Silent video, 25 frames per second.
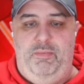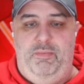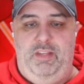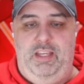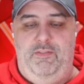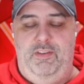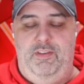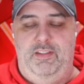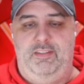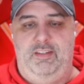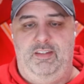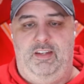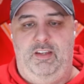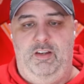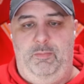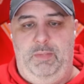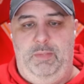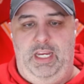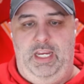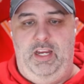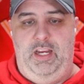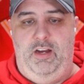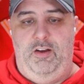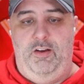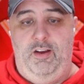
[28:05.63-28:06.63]
it's going to be
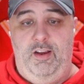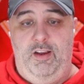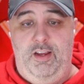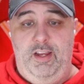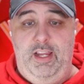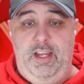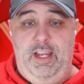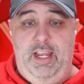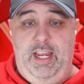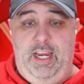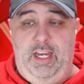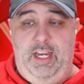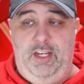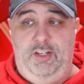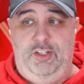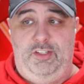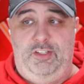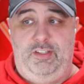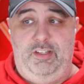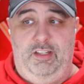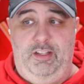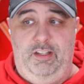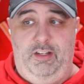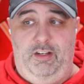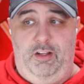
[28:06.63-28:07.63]
here in just a
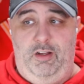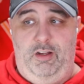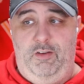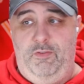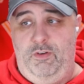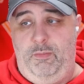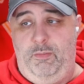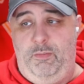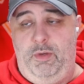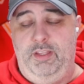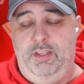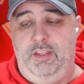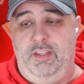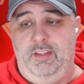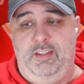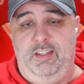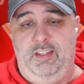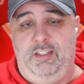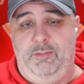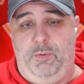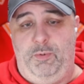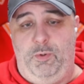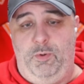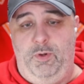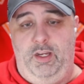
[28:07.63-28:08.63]
little over a month at this
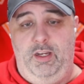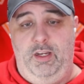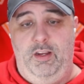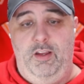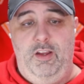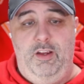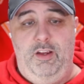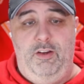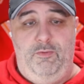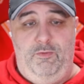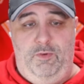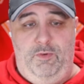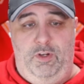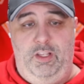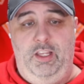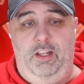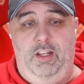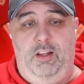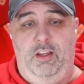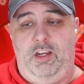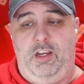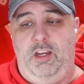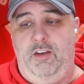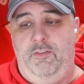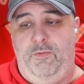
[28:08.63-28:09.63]
point. Really
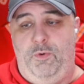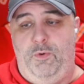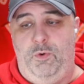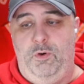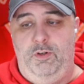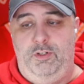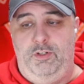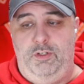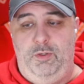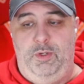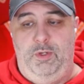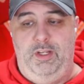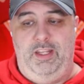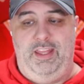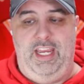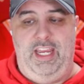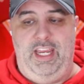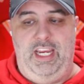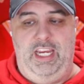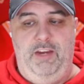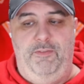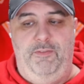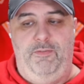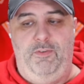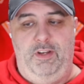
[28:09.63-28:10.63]
looking forward to it. Thank
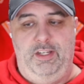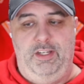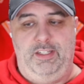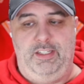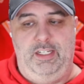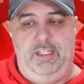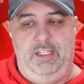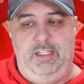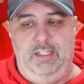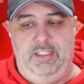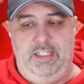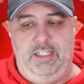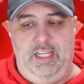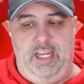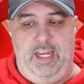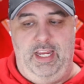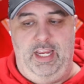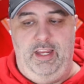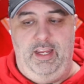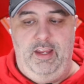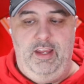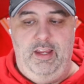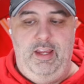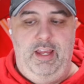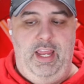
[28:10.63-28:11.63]
you for listening today,
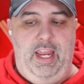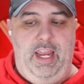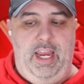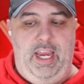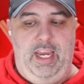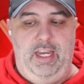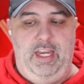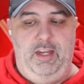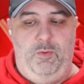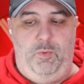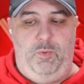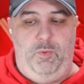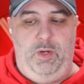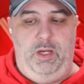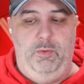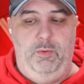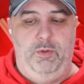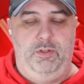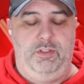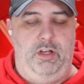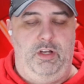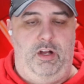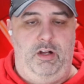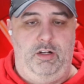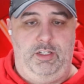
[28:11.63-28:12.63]
and we will
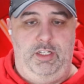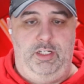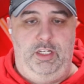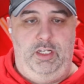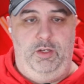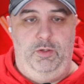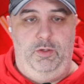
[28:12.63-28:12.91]
talk to you